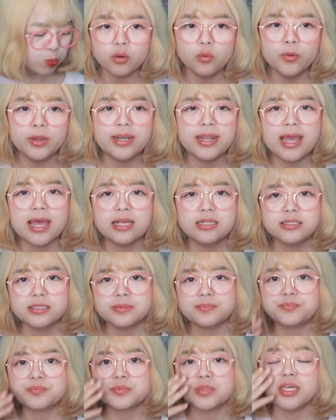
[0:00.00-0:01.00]
When
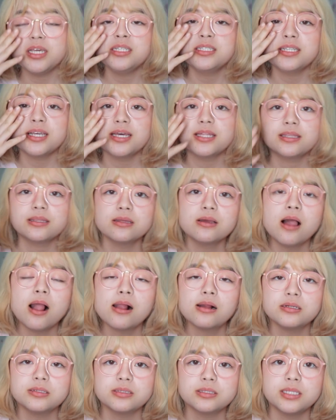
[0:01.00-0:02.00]
asked, he said
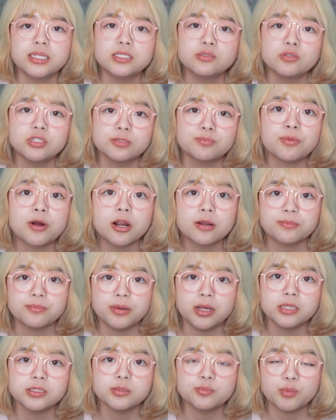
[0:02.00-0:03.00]
this was Park
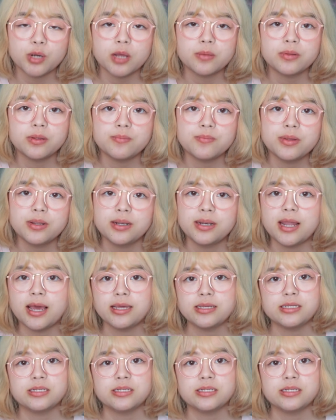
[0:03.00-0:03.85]
Bom's problem, not